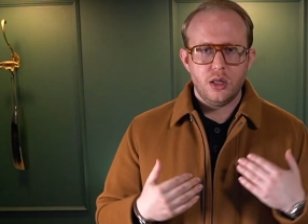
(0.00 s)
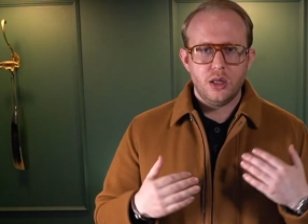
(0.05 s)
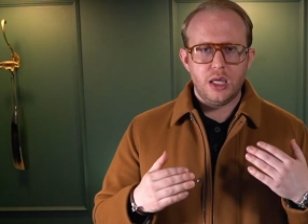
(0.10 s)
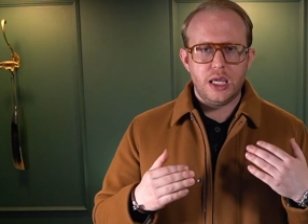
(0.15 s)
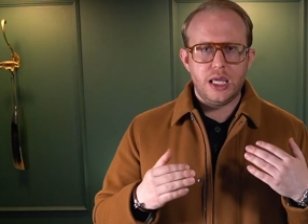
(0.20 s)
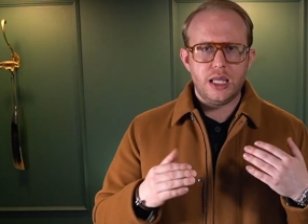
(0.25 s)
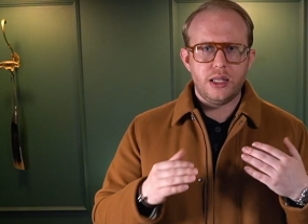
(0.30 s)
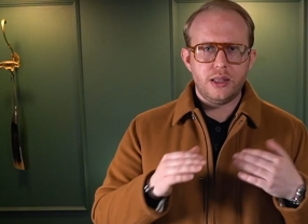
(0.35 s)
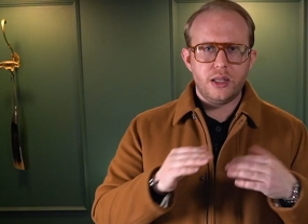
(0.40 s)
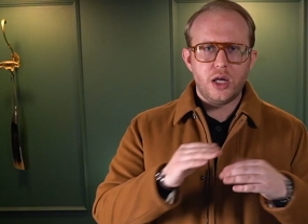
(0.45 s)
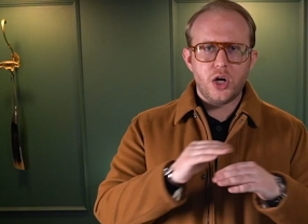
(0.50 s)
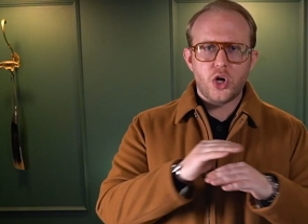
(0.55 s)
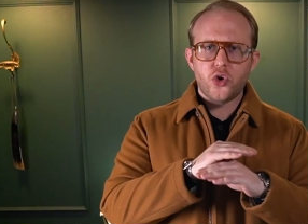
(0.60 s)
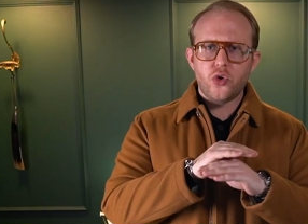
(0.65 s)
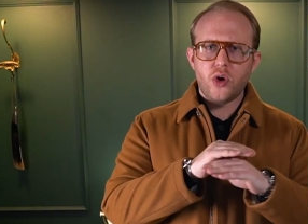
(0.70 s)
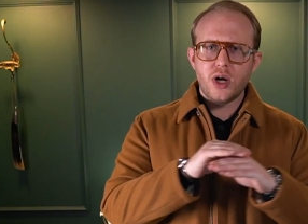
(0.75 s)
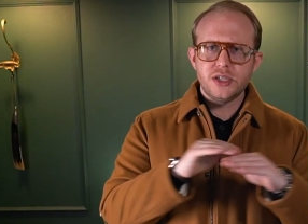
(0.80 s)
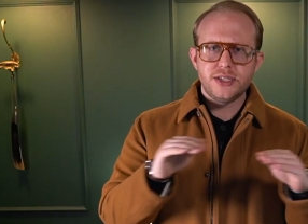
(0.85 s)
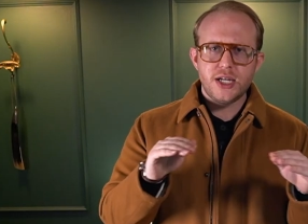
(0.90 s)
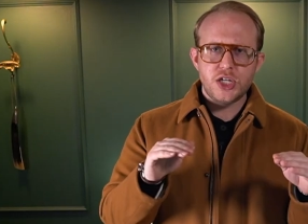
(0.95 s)
In a
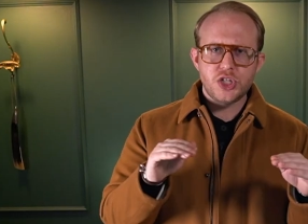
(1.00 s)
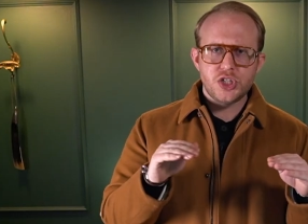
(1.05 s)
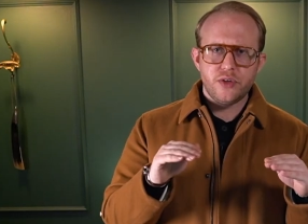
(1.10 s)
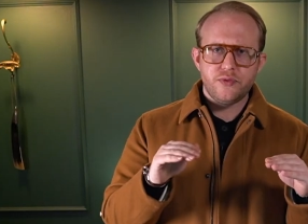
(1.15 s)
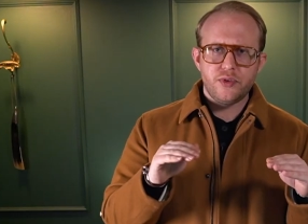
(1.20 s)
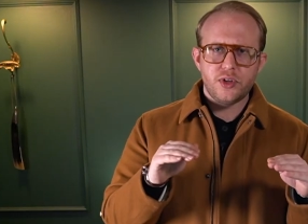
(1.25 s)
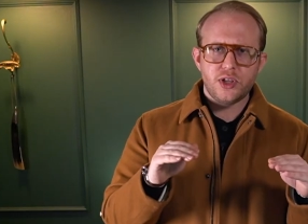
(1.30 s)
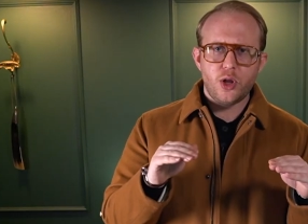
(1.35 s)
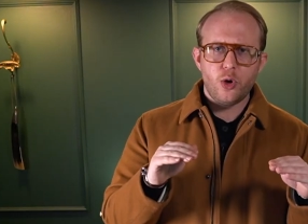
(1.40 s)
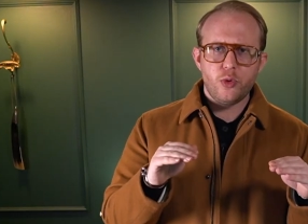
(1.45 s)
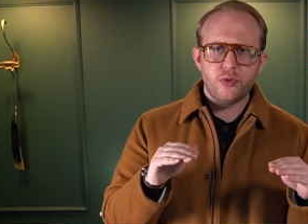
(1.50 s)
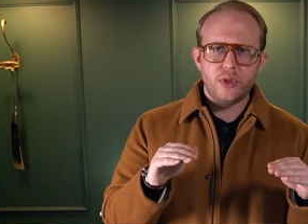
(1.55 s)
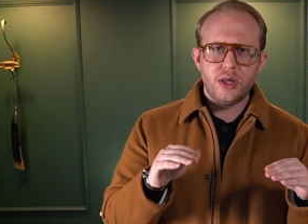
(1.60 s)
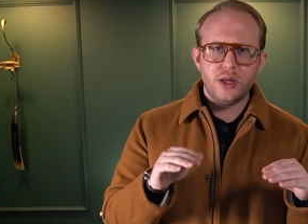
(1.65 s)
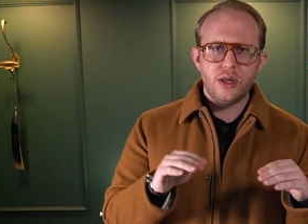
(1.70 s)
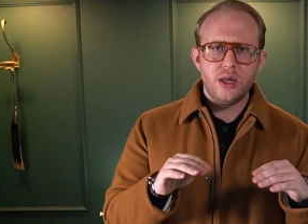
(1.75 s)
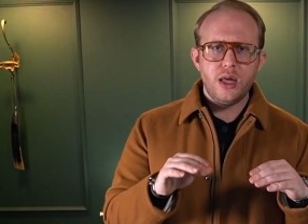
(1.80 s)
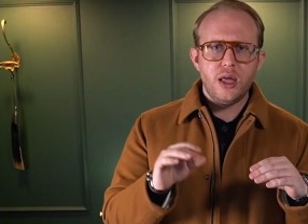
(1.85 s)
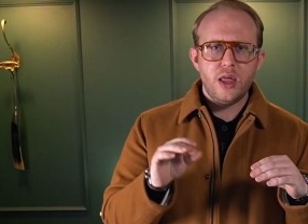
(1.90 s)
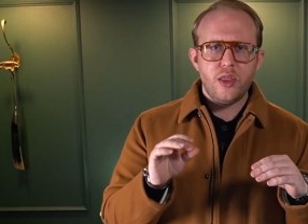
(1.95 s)
cross-section of clothing,
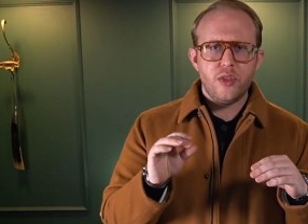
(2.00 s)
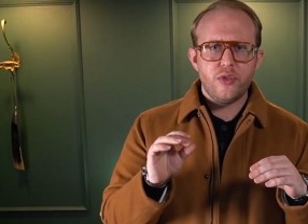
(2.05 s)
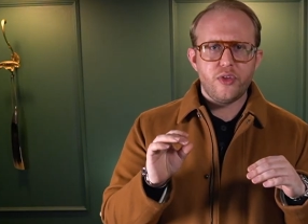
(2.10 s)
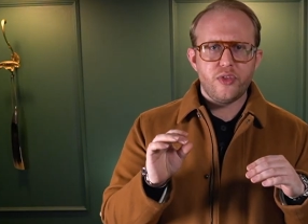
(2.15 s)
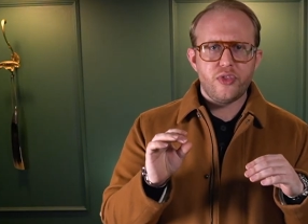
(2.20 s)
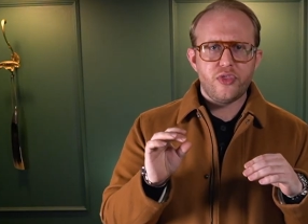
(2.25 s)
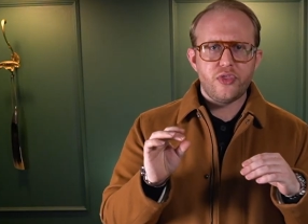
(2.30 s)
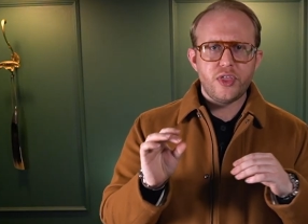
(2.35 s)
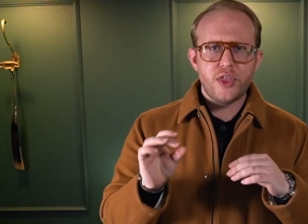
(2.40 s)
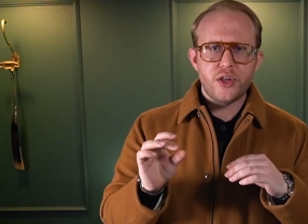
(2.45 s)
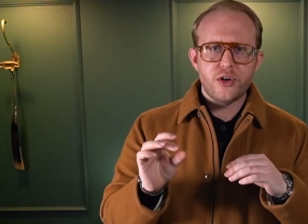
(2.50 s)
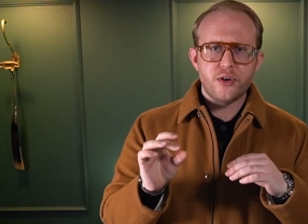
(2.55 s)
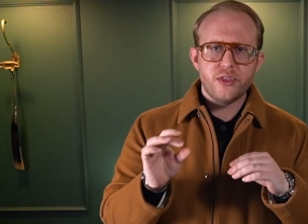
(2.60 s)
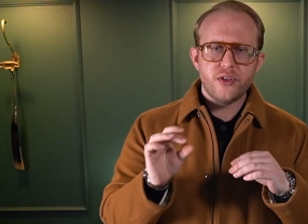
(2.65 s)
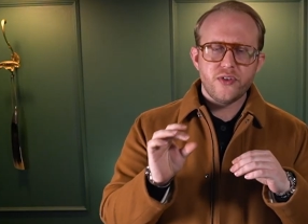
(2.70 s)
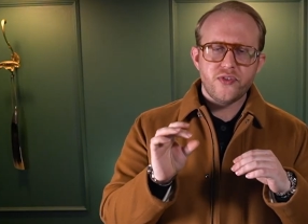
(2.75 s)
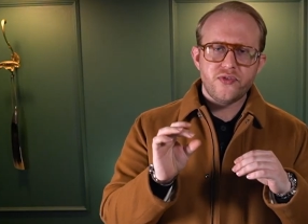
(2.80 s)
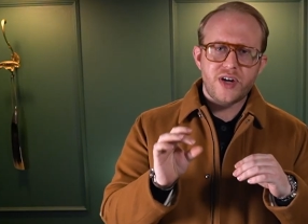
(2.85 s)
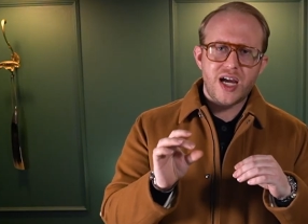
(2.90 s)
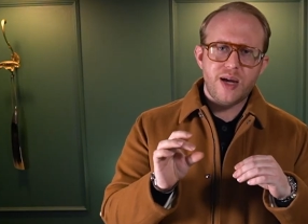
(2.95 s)
the thinner the
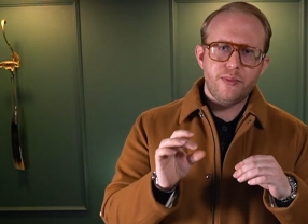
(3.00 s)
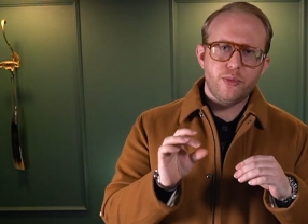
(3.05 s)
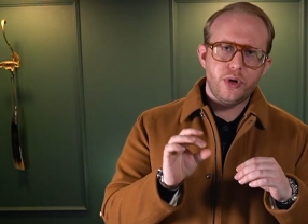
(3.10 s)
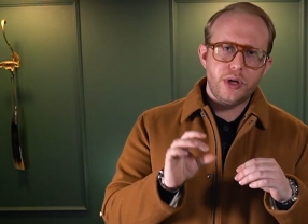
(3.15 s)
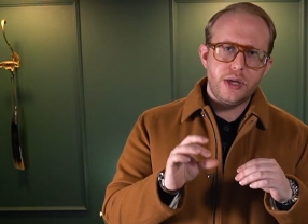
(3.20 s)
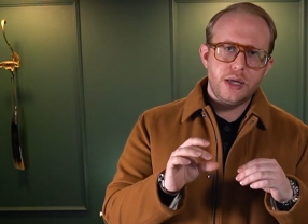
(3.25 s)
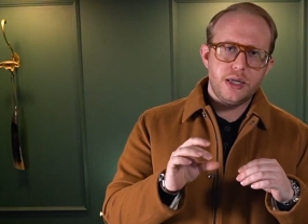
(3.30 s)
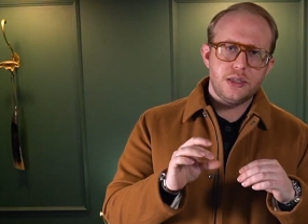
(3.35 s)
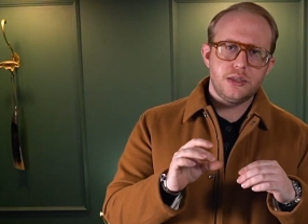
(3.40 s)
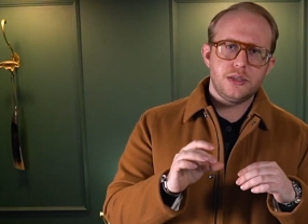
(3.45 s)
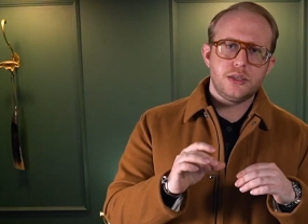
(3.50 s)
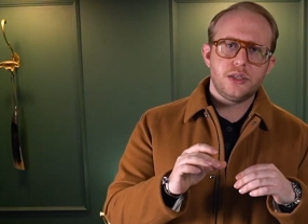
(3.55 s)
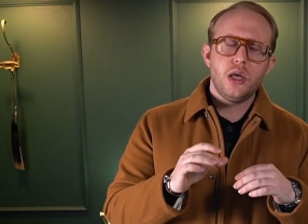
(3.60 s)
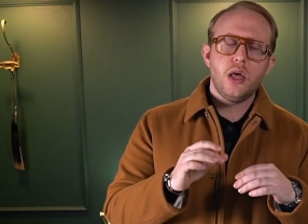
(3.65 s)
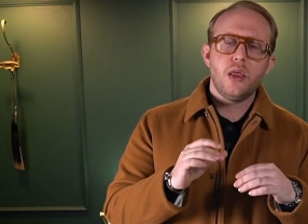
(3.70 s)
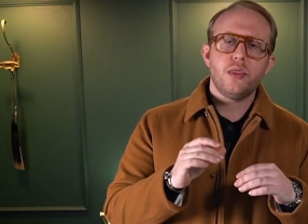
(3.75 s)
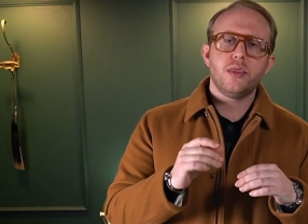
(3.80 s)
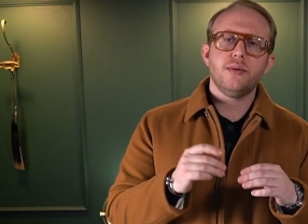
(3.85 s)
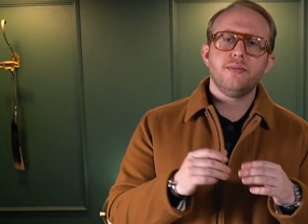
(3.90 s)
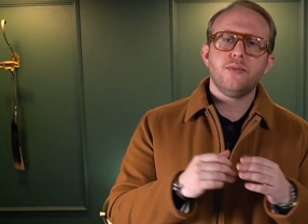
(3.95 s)
fiber is,
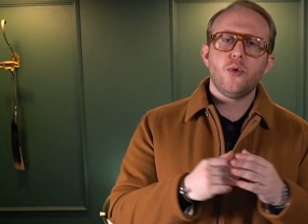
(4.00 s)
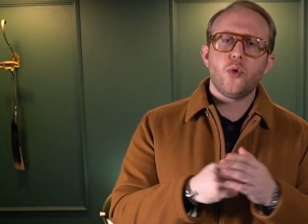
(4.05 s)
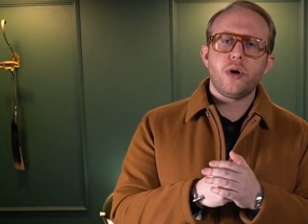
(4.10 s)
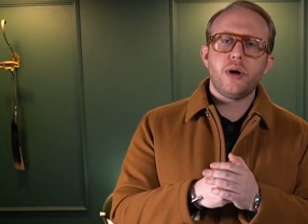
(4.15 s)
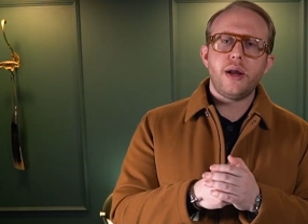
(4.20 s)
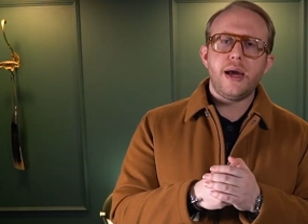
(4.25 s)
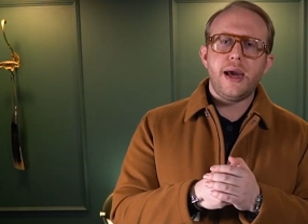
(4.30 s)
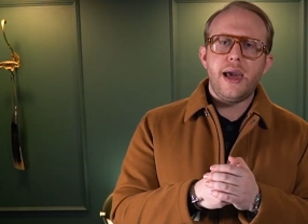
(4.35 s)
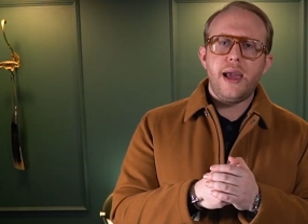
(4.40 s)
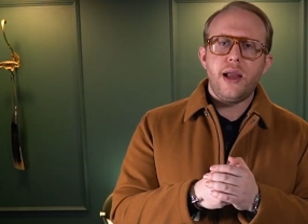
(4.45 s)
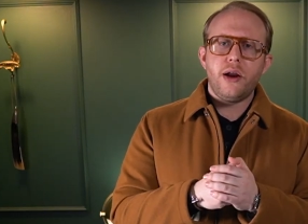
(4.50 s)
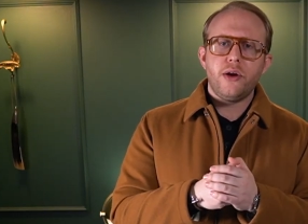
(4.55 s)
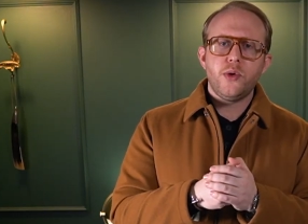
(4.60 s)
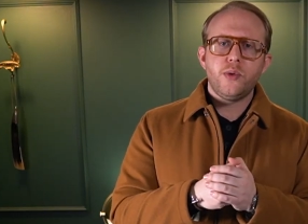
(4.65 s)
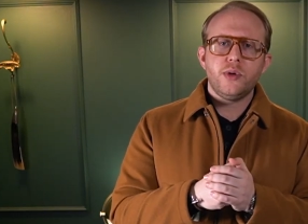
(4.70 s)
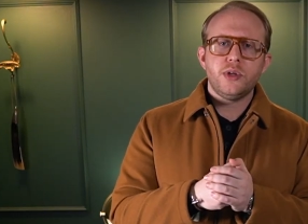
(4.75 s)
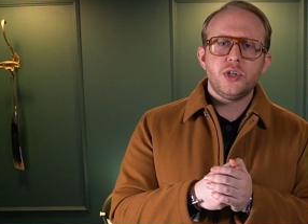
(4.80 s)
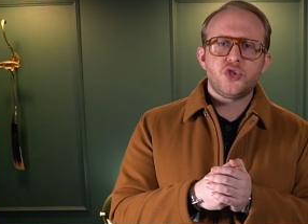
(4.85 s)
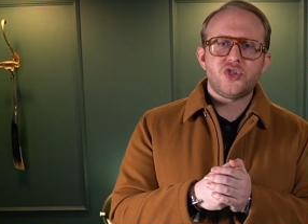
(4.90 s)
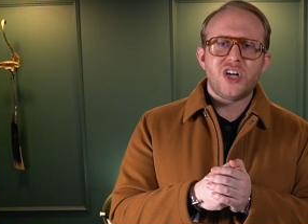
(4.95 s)
the more air you
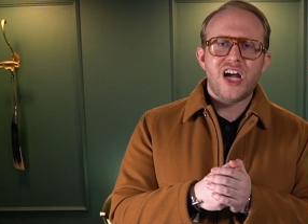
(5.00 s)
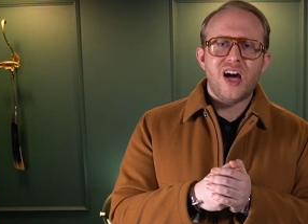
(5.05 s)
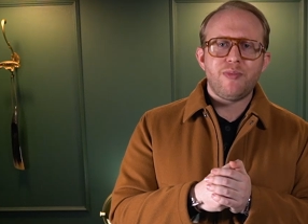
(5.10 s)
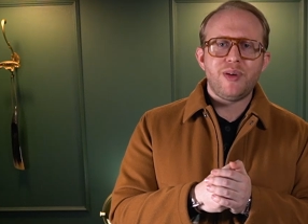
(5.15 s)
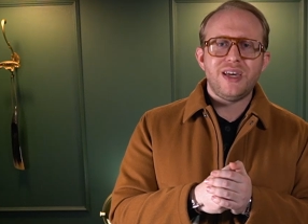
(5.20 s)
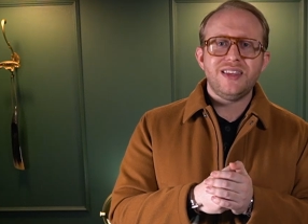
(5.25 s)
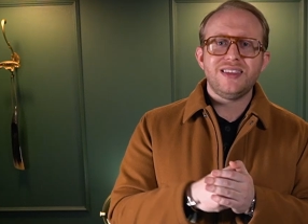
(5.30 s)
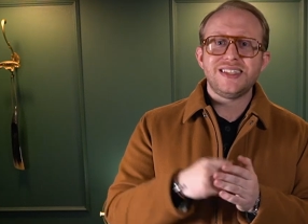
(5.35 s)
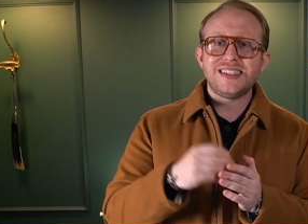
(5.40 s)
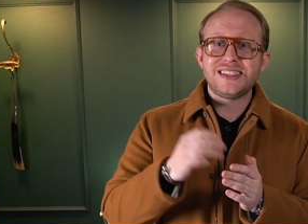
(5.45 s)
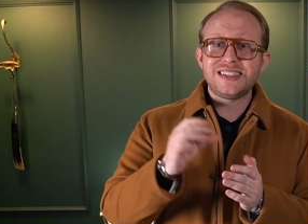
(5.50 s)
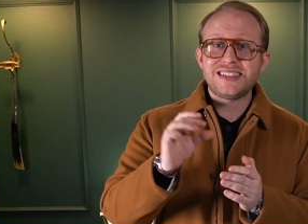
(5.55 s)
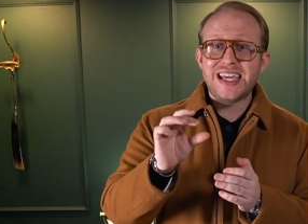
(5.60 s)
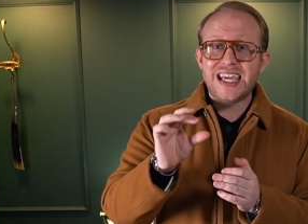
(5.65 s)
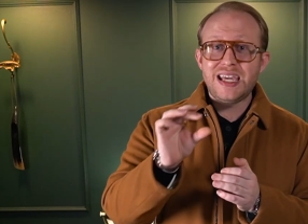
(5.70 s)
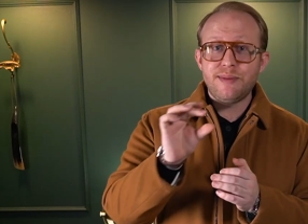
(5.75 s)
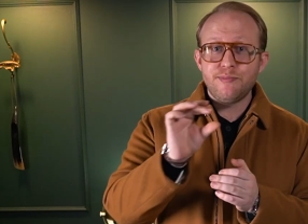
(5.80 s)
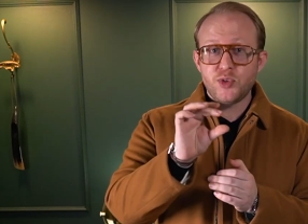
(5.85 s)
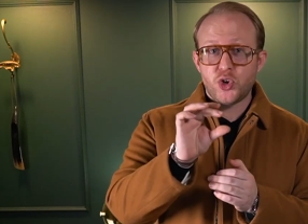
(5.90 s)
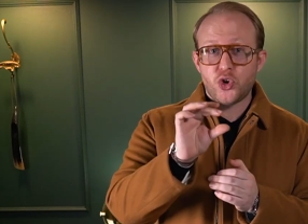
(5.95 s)
can trap in the
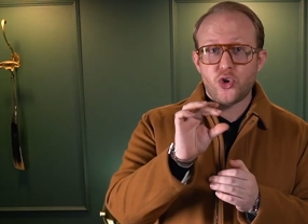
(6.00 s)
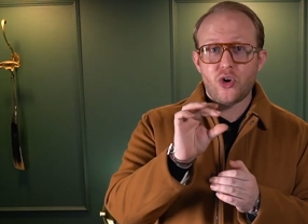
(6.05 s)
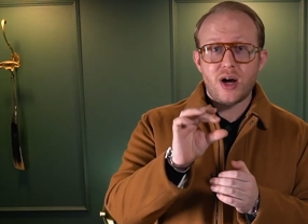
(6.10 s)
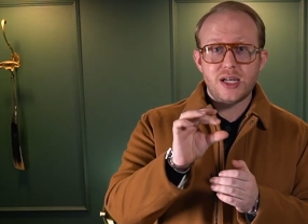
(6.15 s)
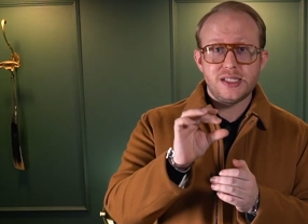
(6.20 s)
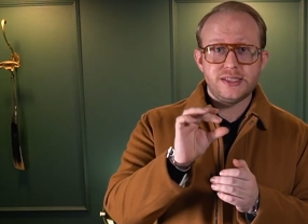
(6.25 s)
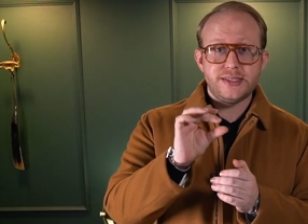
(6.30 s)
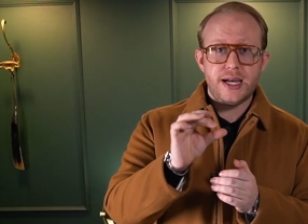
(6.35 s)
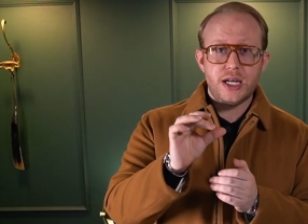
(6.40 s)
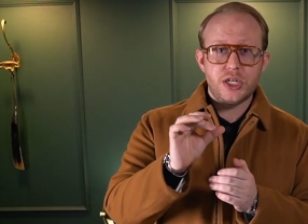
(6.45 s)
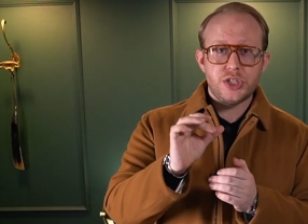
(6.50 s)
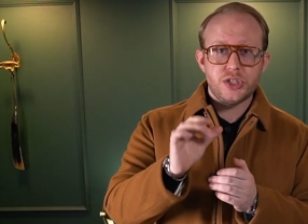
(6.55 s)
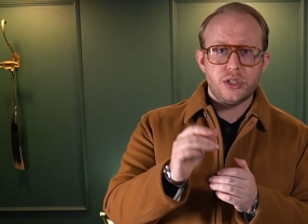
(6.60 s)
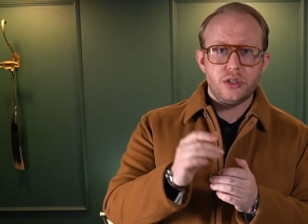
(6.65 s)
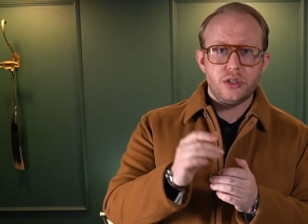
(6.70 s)
same cross-section.